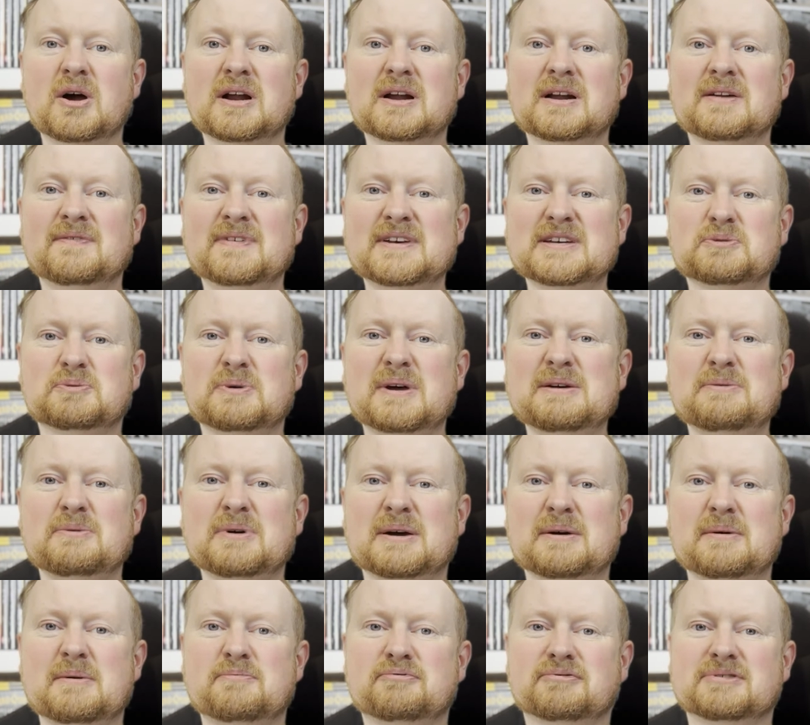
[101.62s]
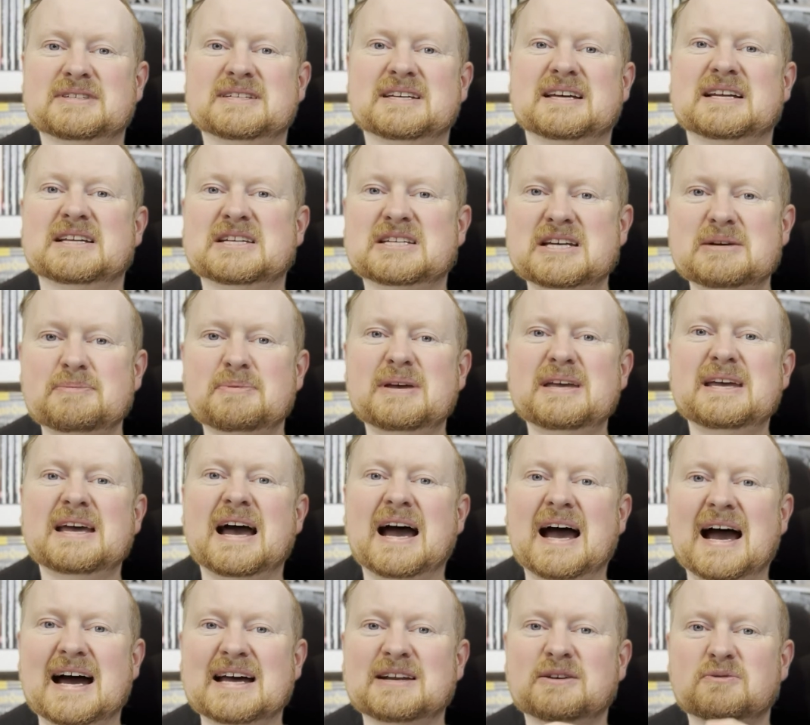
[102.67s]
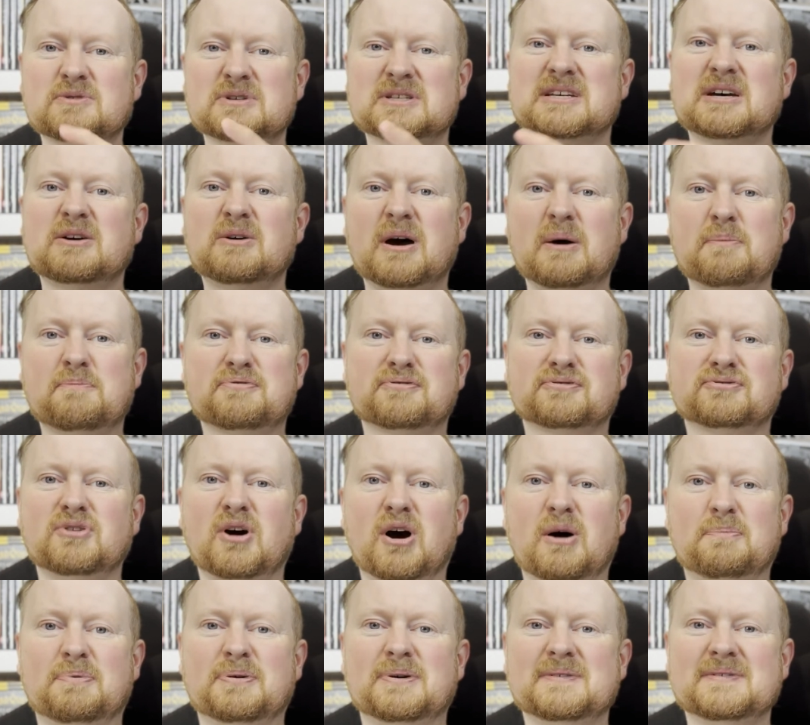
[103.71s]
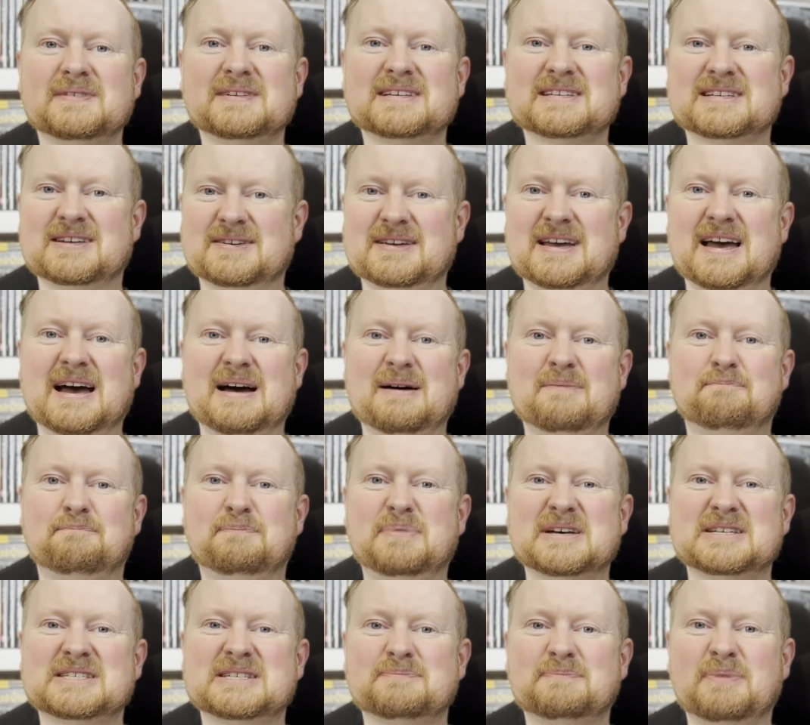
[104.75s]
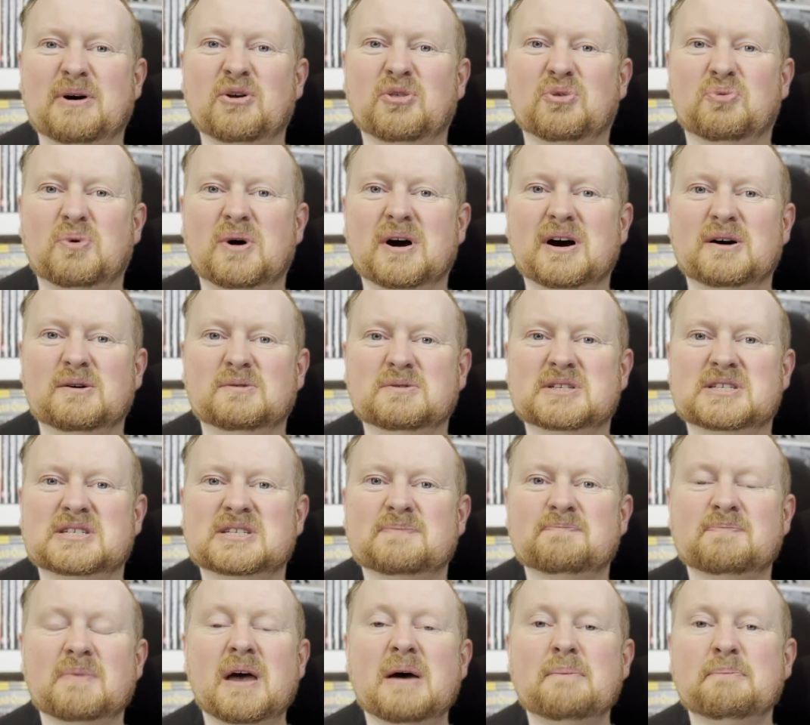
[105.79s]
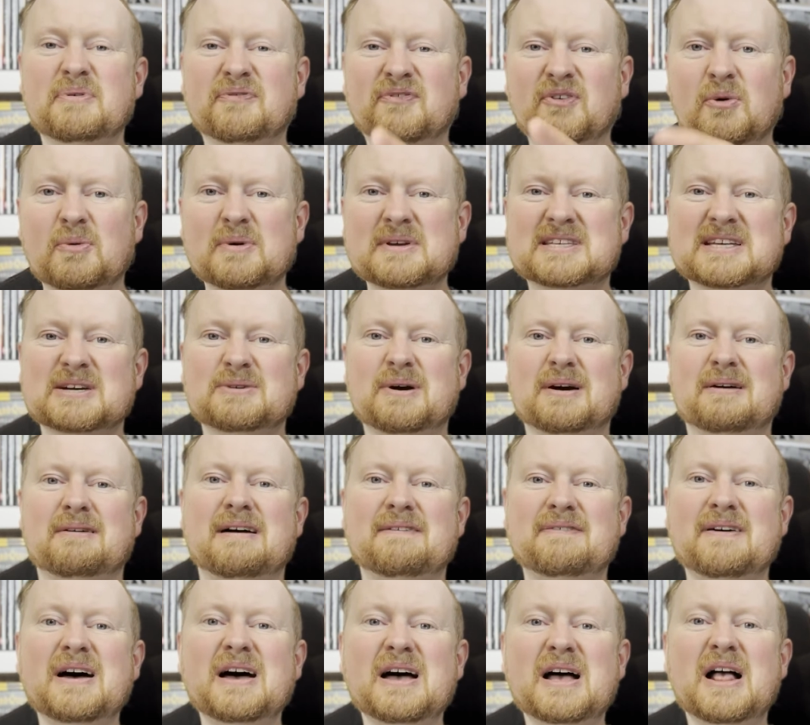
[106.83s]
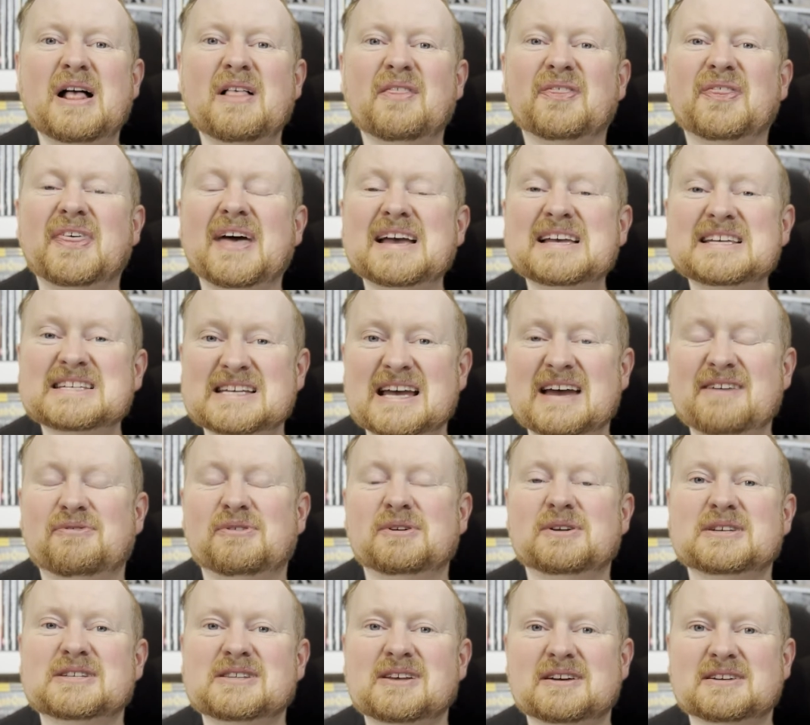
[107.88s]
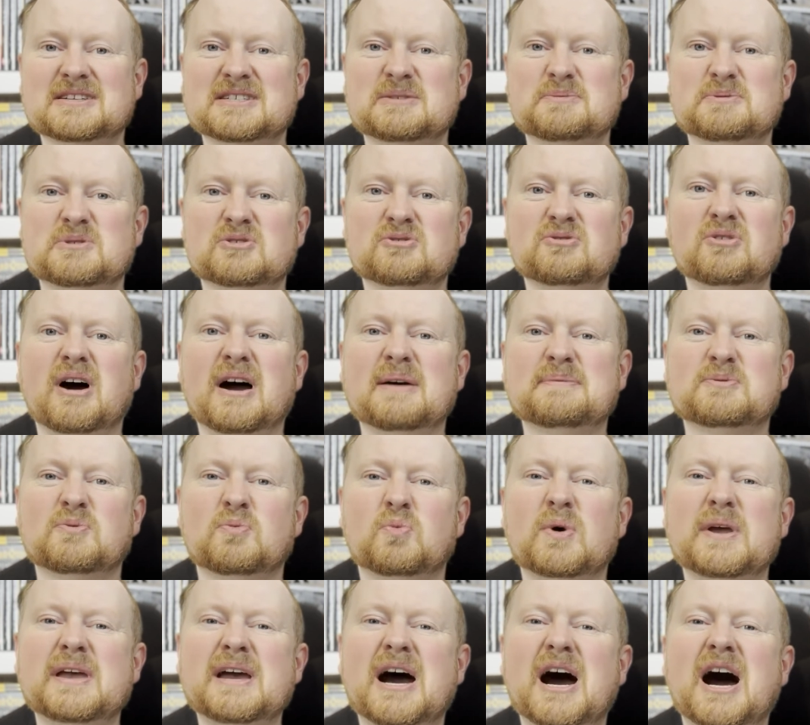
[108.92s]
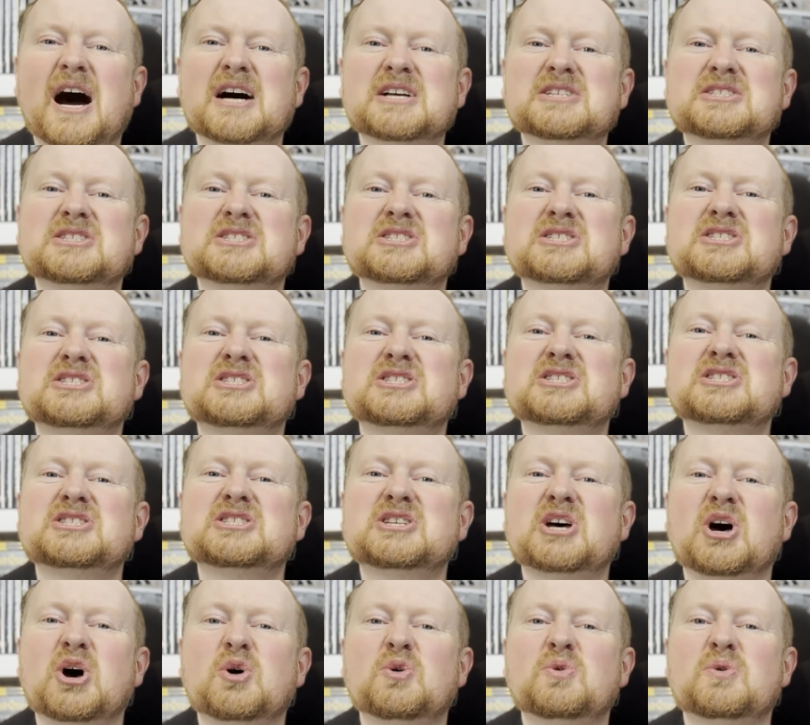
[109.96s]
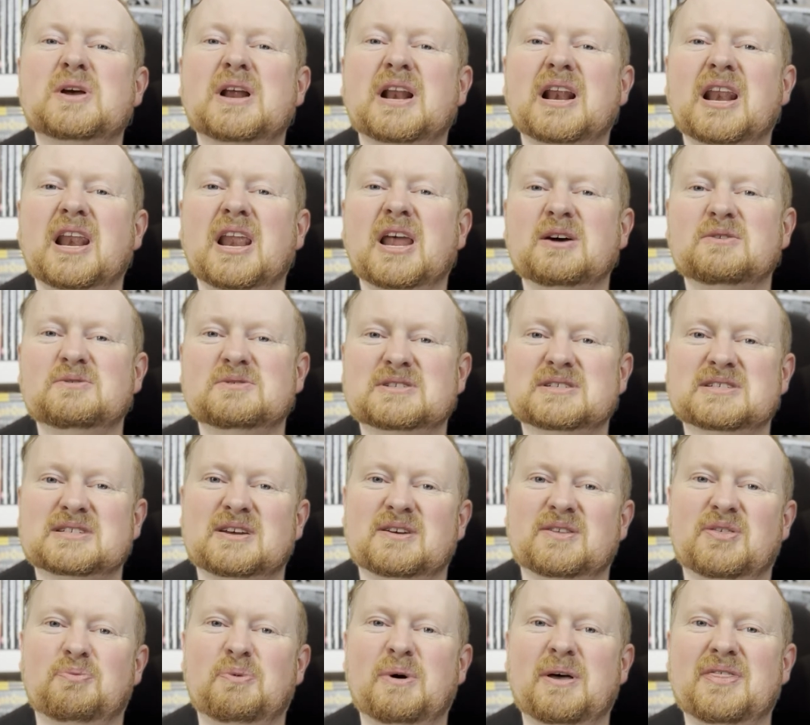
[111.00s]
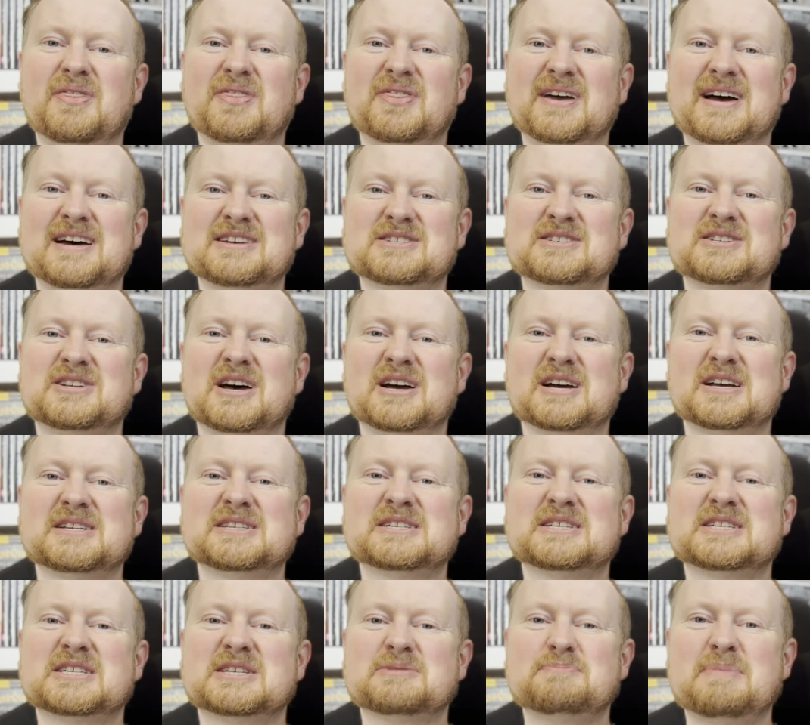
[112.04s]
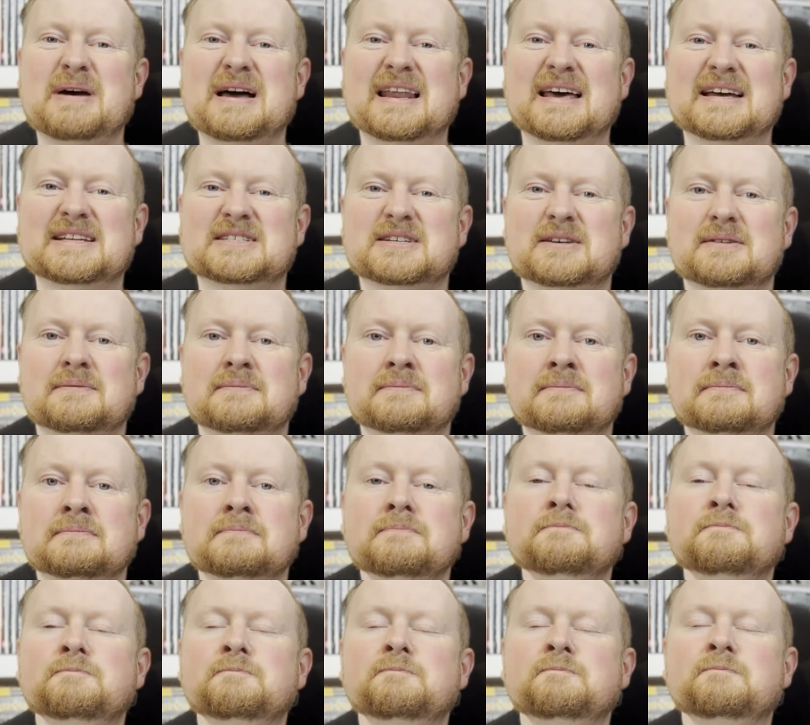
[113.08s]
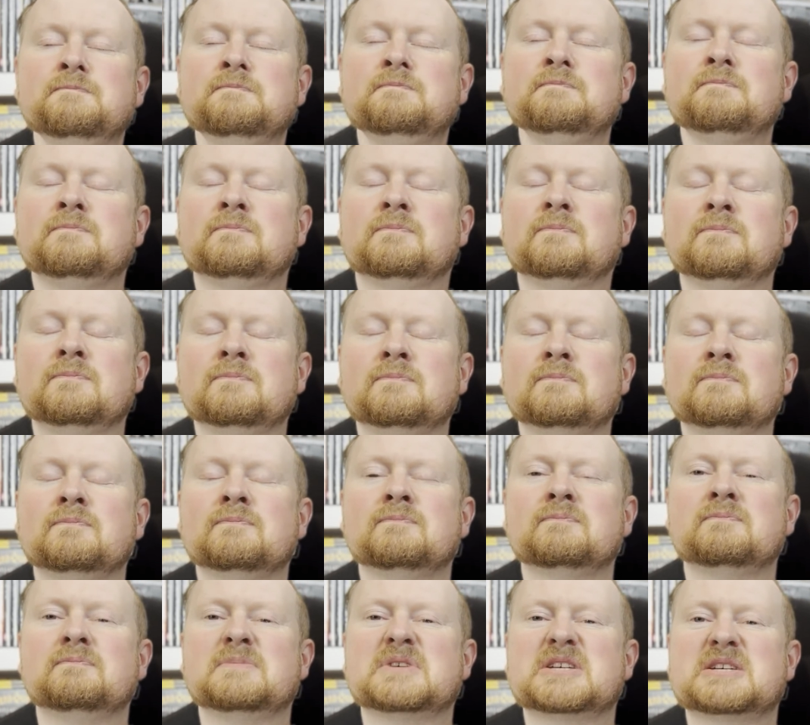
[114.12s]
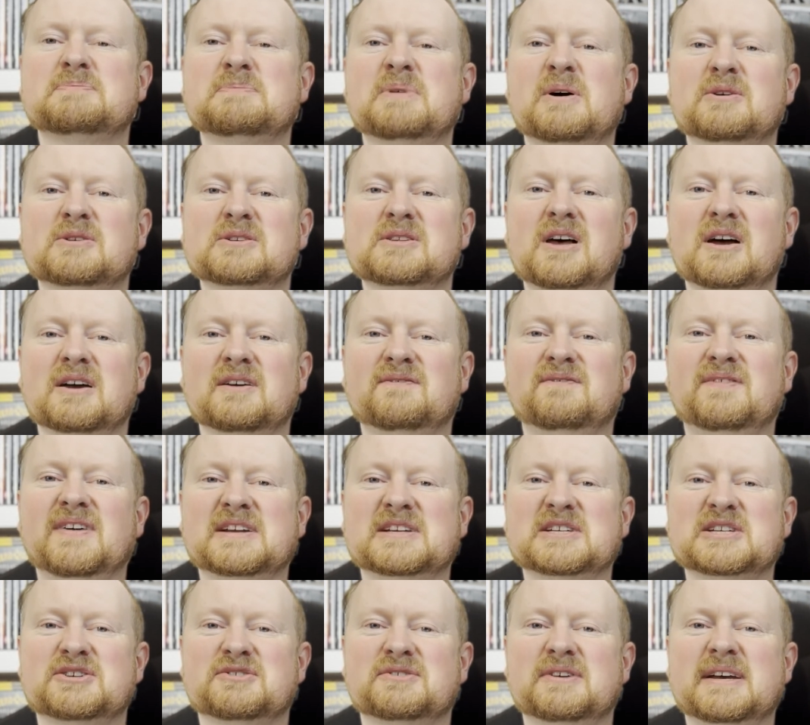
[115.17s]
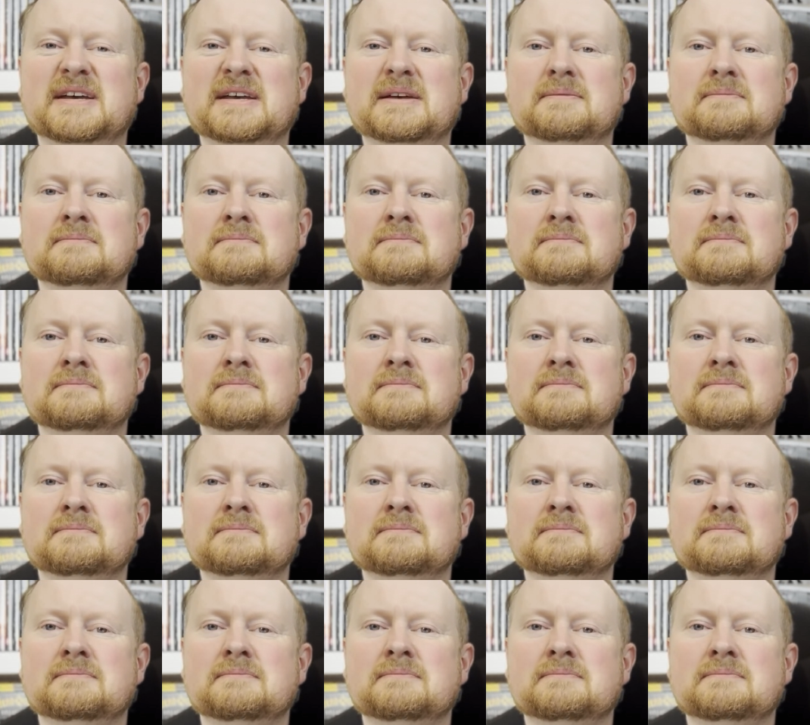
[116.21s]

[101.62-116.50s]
this week we're going to be printing a chibi and also a prop. So yeah, best of both worlds. Before we do, however, thanks to everyone who's liked and subscribed. We are so close to 1,000, I can smell it. Smells like victory.